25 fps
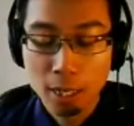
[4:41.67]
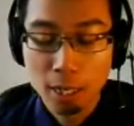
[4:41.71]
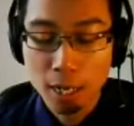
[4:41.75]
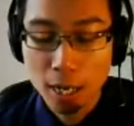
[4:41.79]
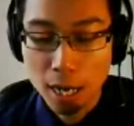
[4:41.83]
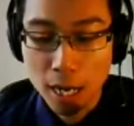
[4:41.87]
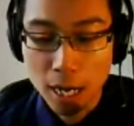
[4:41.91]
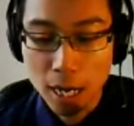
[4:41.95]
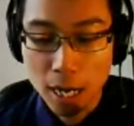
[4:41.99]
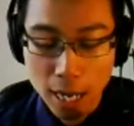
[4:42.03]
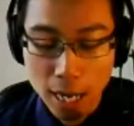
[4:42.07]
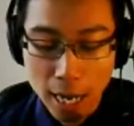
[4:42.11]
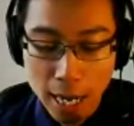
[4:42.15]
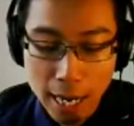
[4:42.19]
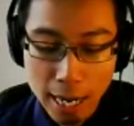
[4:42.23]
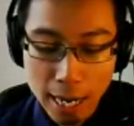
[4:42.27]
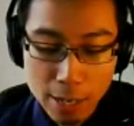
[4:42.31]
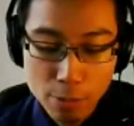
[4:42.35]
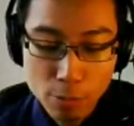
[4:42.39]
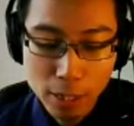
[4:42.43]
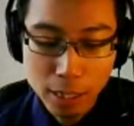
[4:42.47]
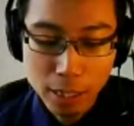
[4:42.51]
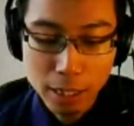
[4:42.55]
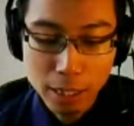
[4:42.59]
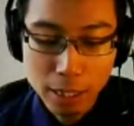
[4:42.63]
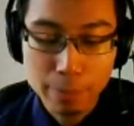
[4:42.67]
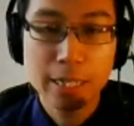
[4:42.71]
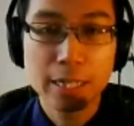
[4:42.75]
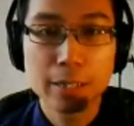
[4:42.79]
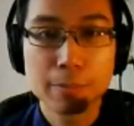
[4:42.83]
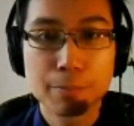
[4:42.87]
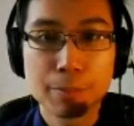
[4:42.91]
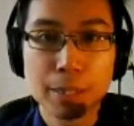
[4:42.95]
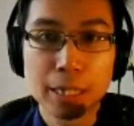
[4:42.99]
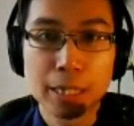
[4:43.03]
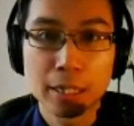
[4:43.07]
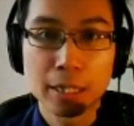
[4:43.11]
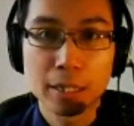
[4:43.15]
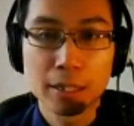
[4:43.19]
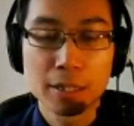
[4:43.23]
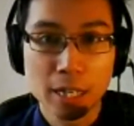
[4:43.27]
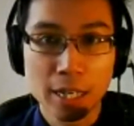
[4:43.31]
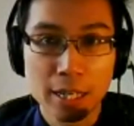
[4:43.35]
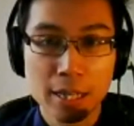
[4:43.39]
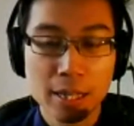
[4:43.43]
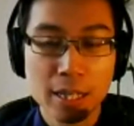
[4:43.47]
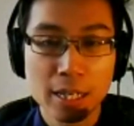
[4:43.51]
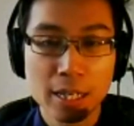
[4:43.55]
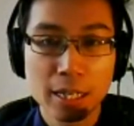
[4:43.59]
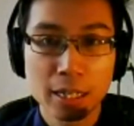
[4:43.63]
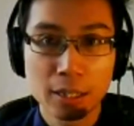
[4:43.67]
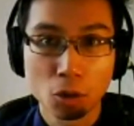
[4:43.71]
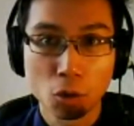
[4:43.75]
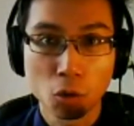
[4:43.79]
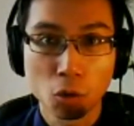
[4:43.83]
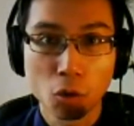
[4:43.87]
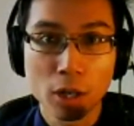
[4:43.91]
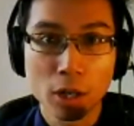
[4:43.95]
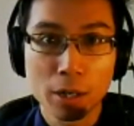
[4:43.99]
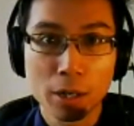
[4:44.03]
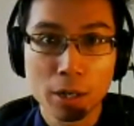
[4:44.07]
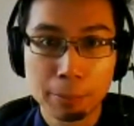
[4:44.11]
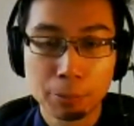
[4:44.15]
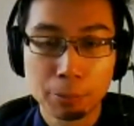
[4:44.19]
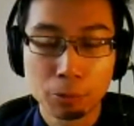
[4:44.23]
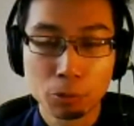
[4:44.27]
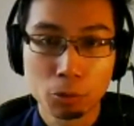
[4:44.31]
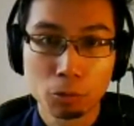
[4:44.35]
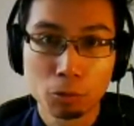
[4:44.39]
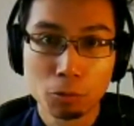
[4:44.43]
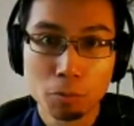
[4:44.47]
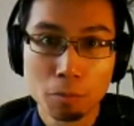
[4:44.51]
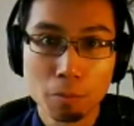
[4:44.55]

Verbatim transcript: Uh, I, I recommend it because I think a lot of people